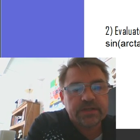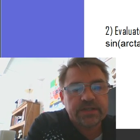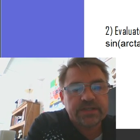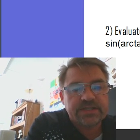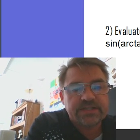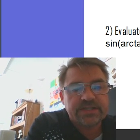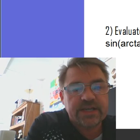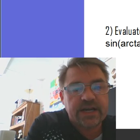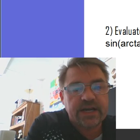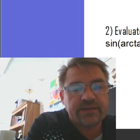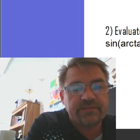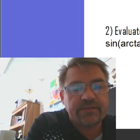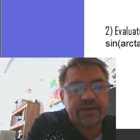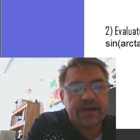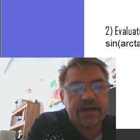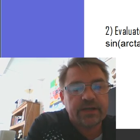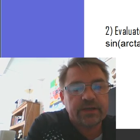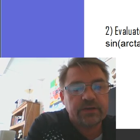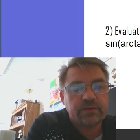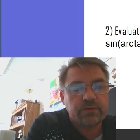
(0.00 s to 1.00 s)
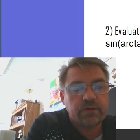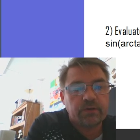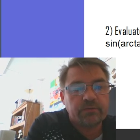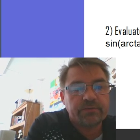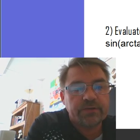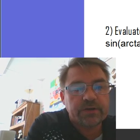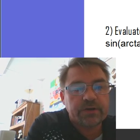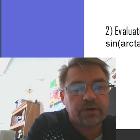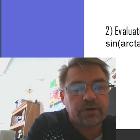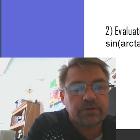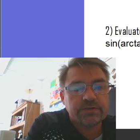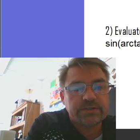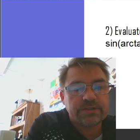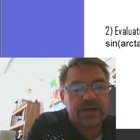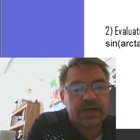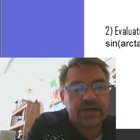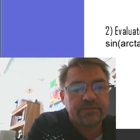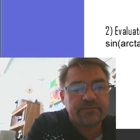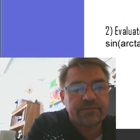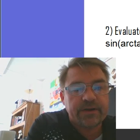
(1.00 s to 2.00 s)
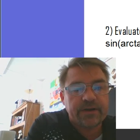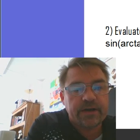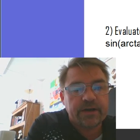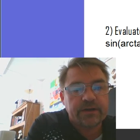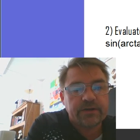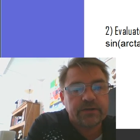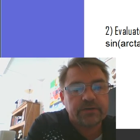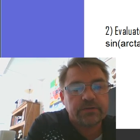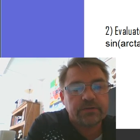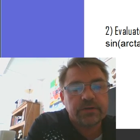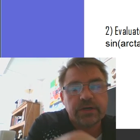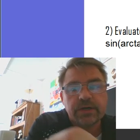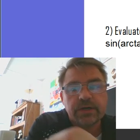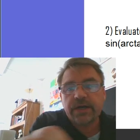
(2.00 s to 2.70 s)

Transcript: the sine value over the cosine value,